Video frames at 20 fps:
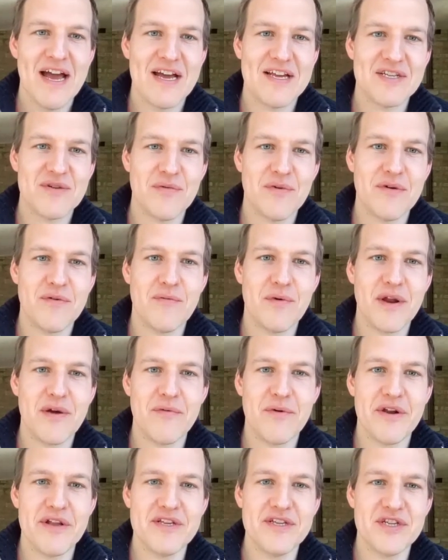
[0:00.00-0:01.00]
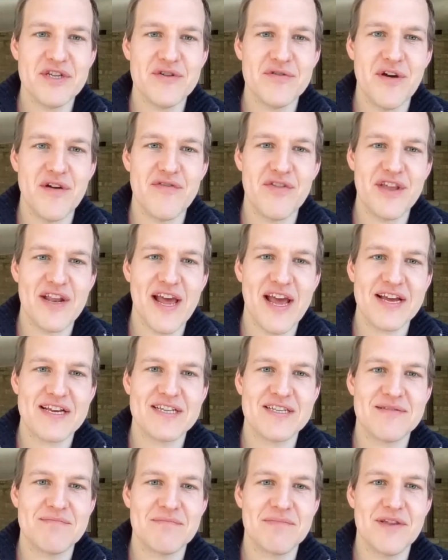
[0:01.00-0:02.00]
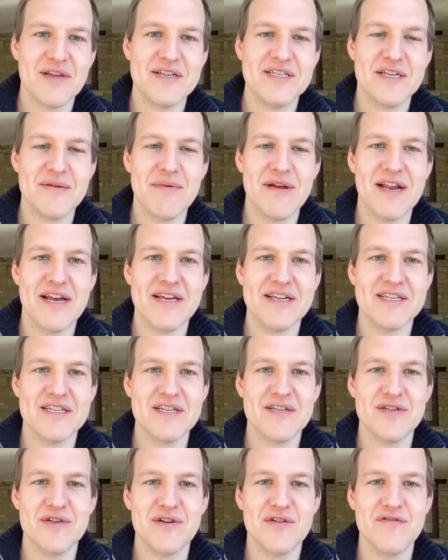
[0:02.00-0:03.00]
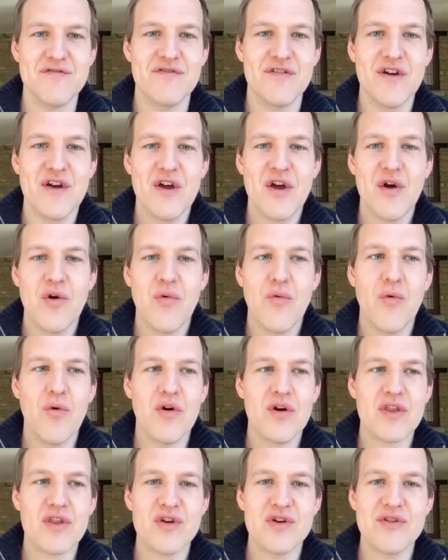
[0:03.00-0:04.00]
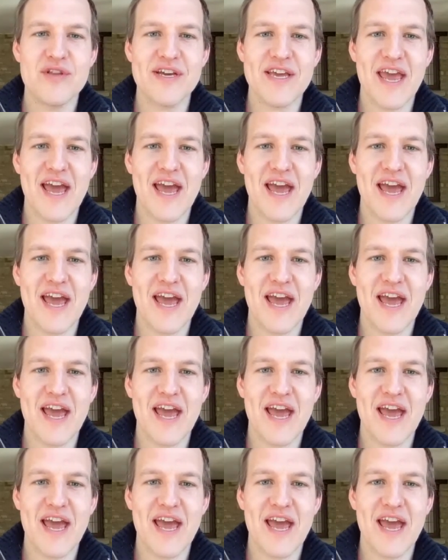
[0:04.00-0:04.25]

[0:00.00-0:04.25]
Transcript: So what I want to do over the next 30 minutes is sort of walk through the